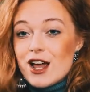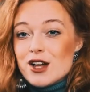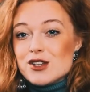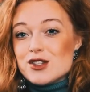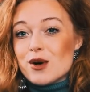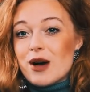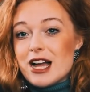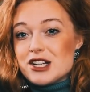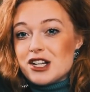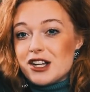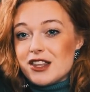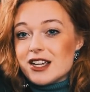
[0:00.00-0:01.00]
so I
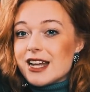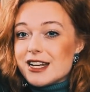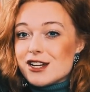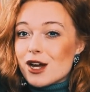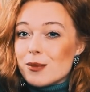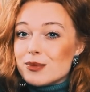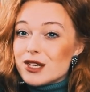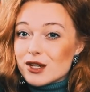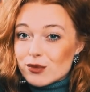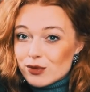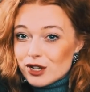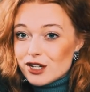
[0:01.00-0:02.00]
actually think it ended up being a
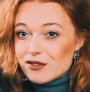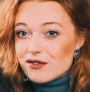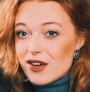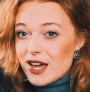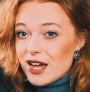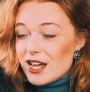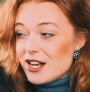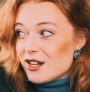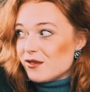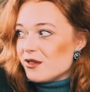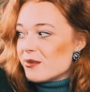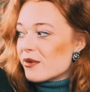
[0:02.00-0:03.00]
really fair and
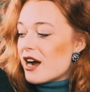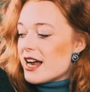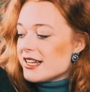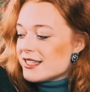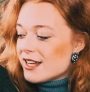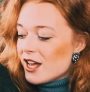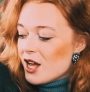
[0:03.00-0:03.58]
lovely price